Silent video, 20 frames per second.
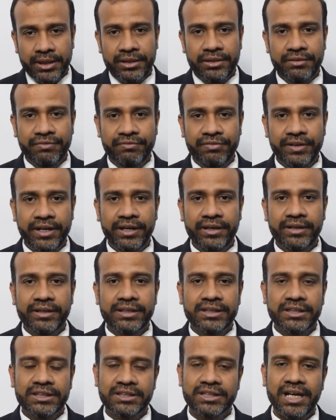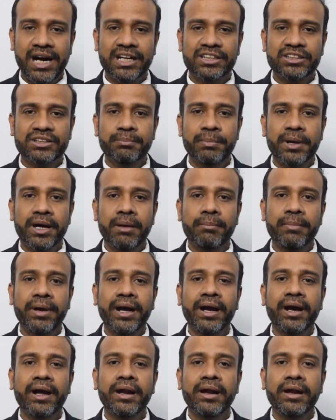the feet starts
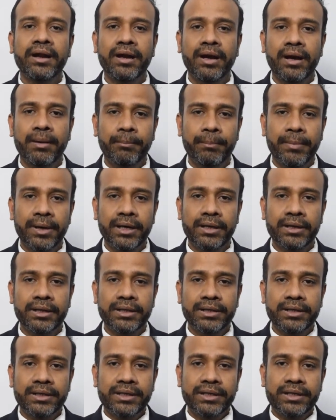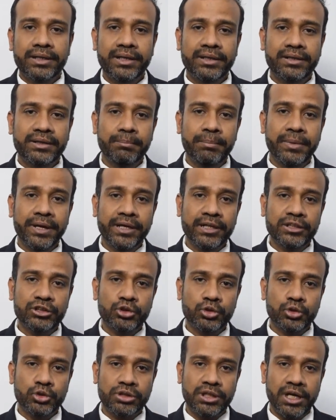becoming numb. It
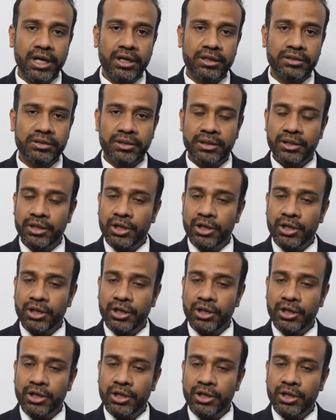begins to start